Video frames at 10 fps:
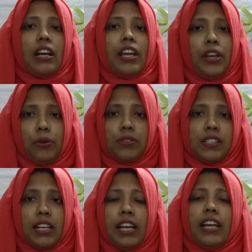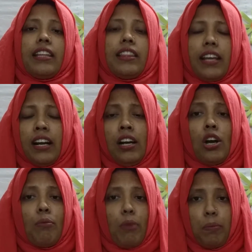hugely in their
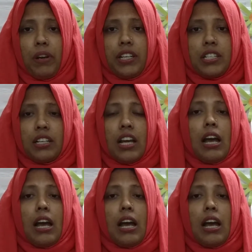population.